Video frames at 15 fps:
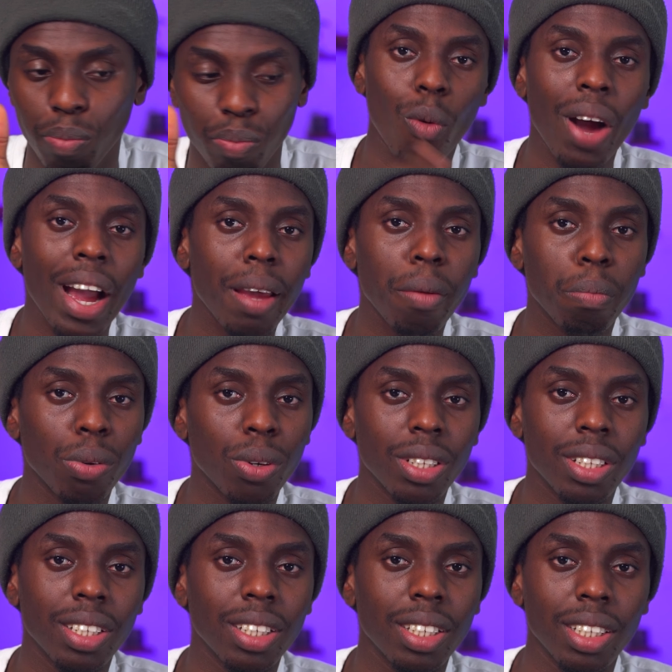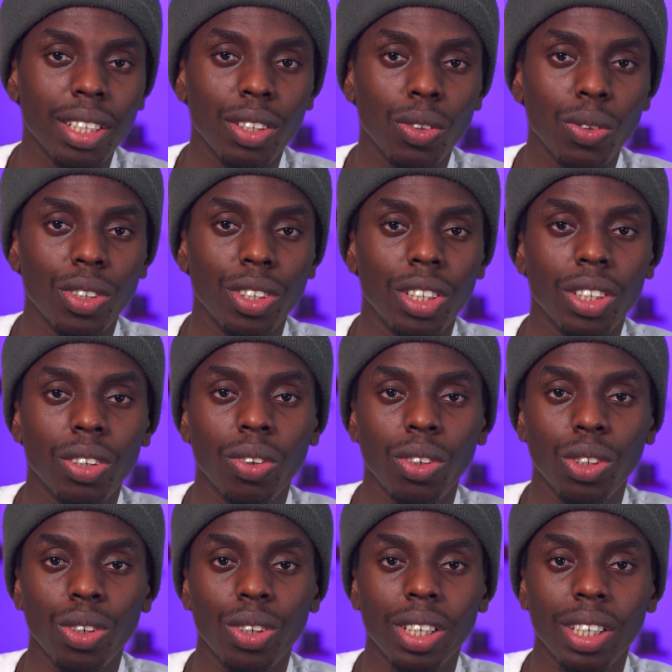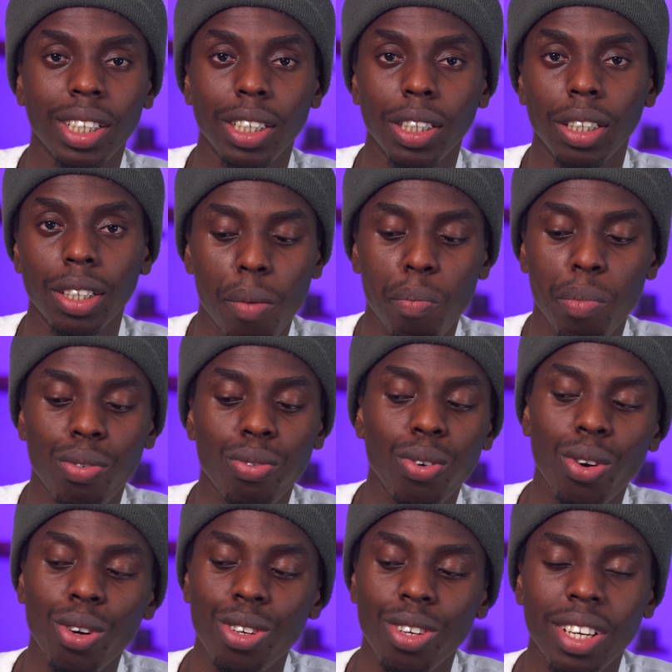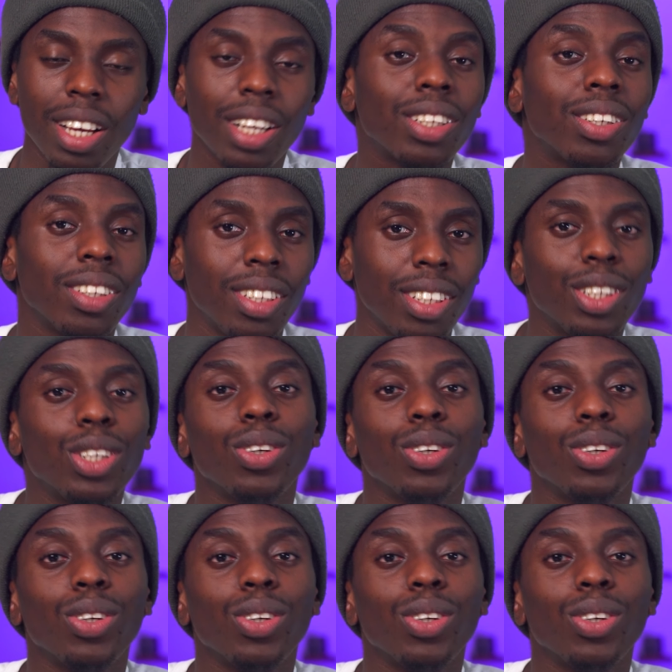Why I brought this into discussion is before you get to this,